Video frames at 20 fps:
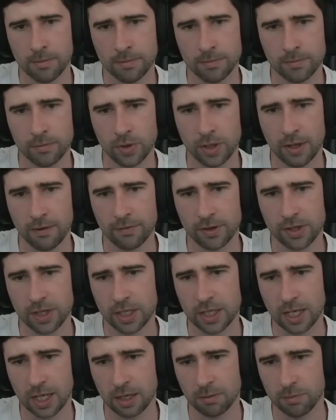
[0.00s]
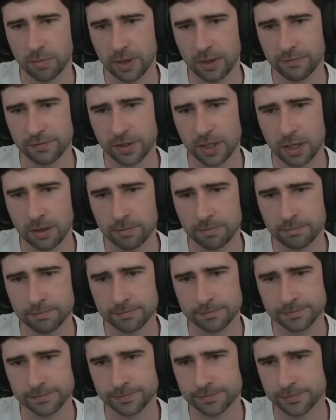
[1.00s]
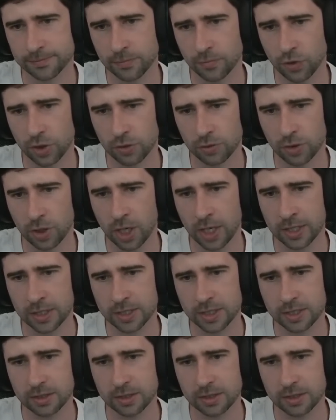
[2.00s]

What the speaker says: with everything getting buffed up. Real nice.